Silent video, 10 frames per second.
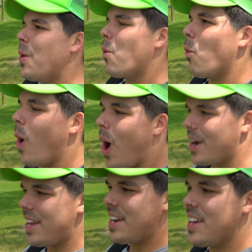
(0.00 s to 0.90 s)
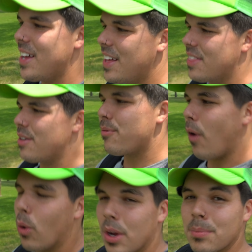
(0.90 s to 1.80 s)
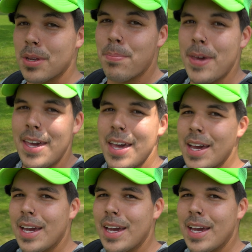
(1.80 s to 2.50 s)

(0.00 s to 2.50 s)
wanted the Vodum to be